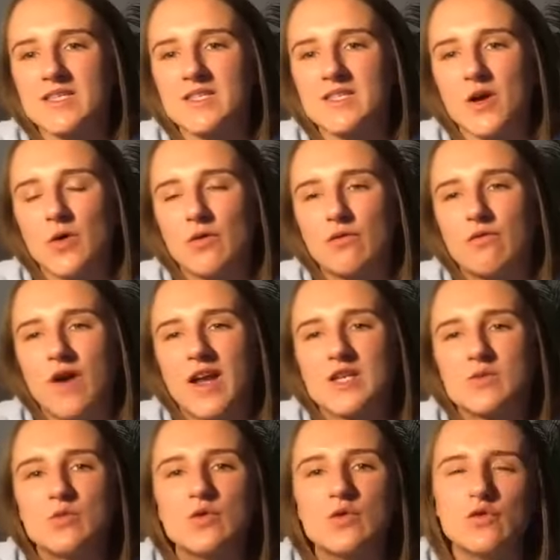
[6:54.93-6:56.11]
So find
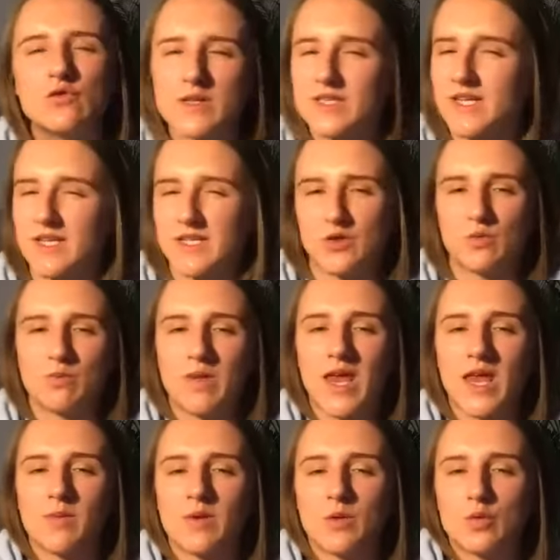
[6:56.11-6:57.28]
movement that you
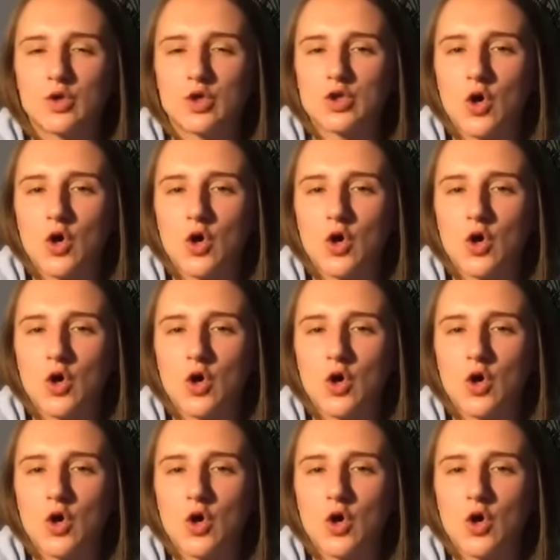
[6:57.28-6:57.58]
maybe would